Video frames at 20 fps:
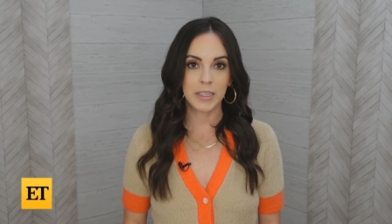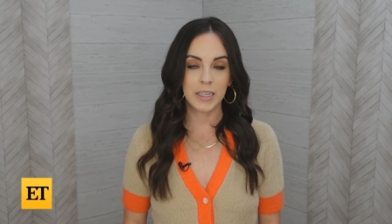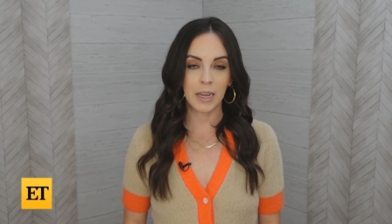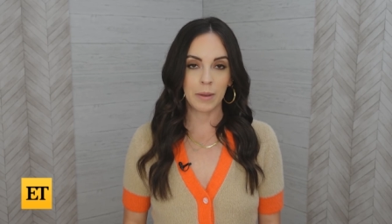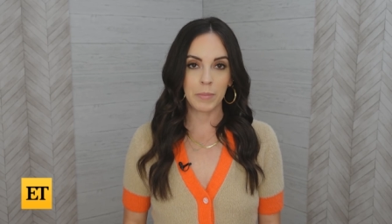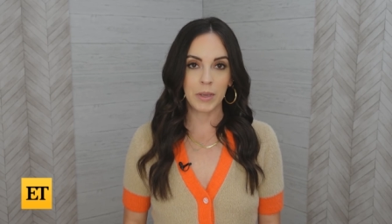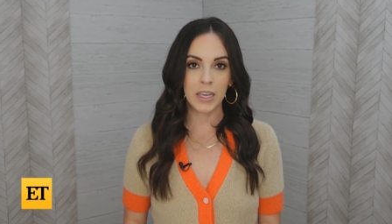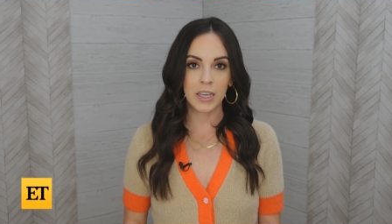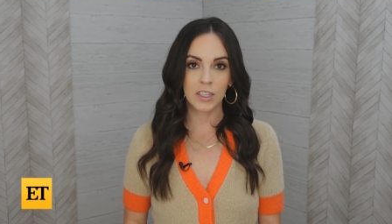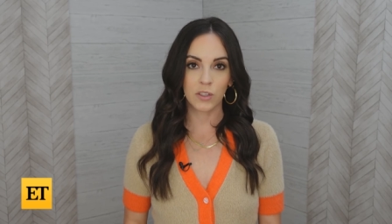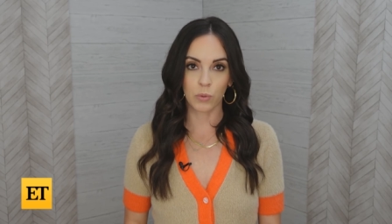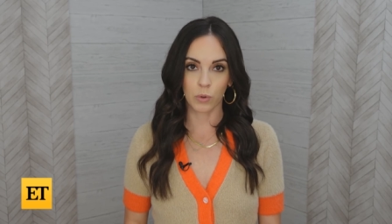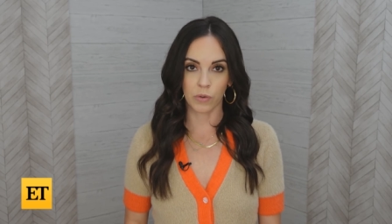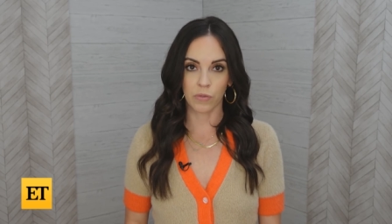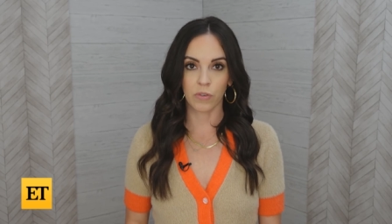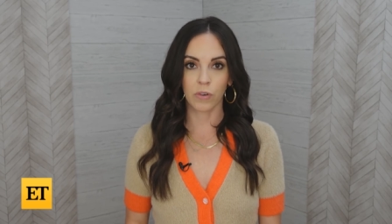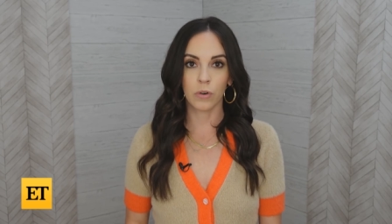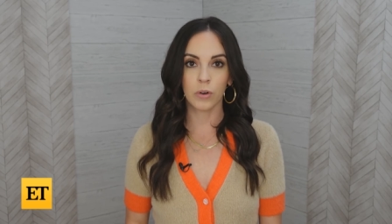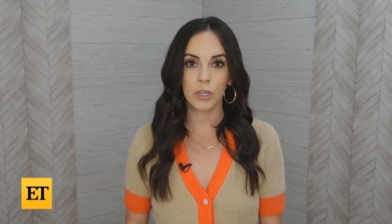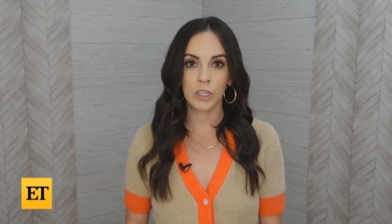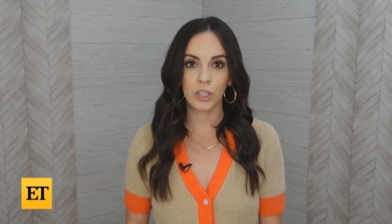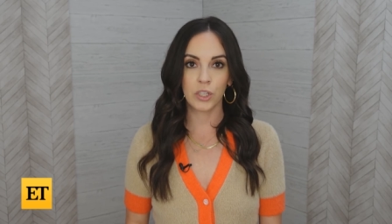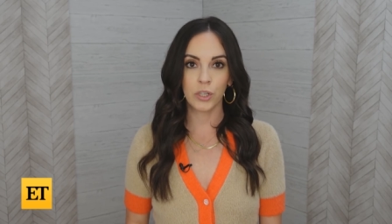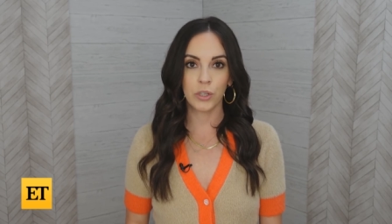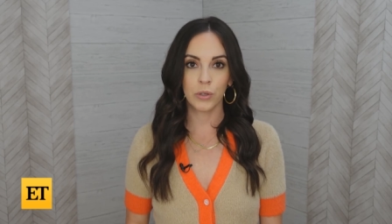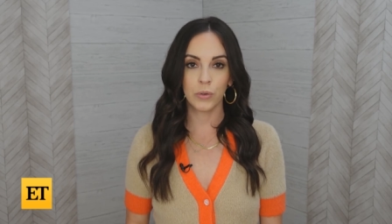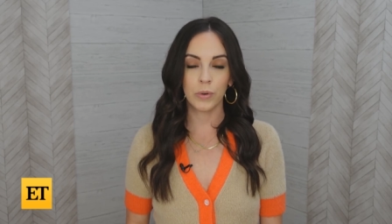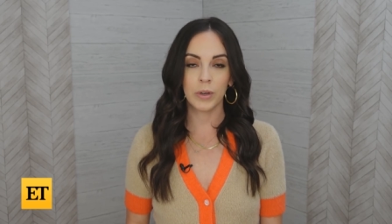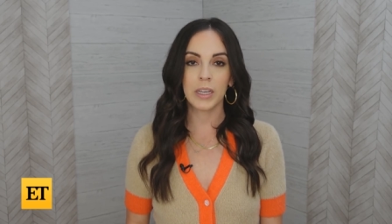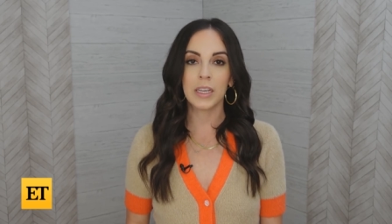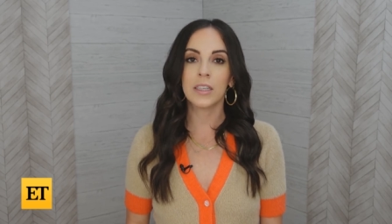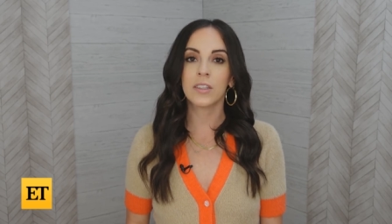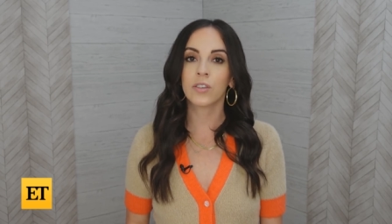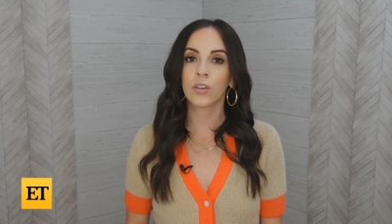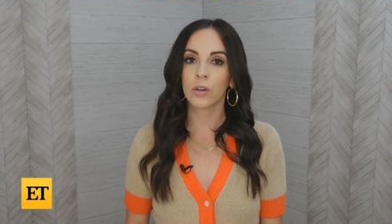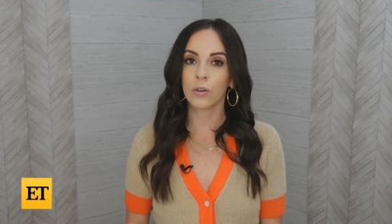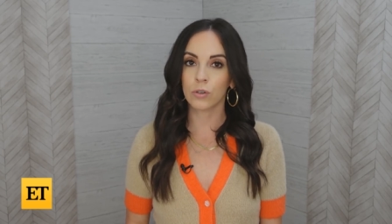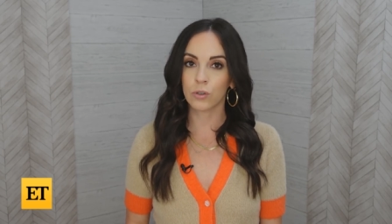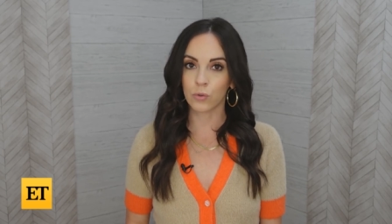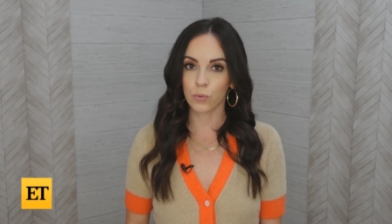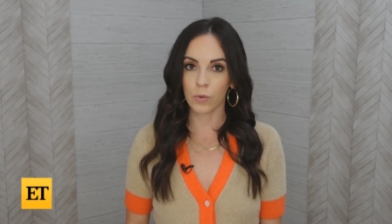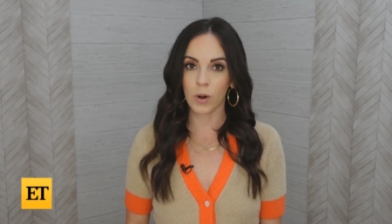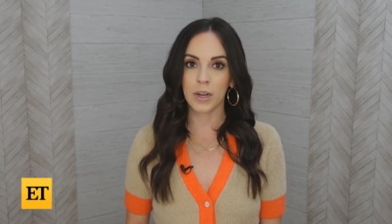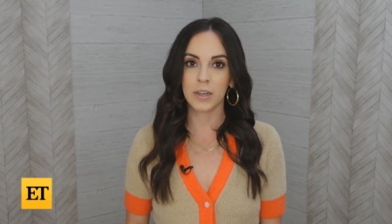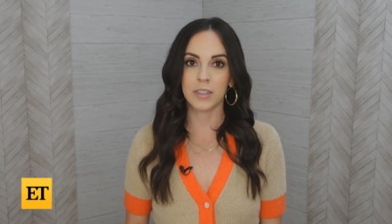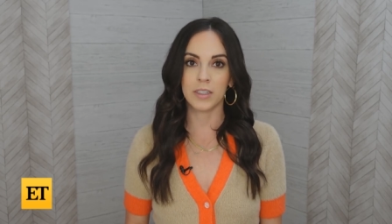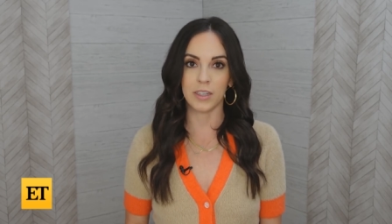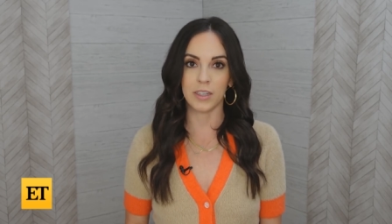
Demi is referring to is her drug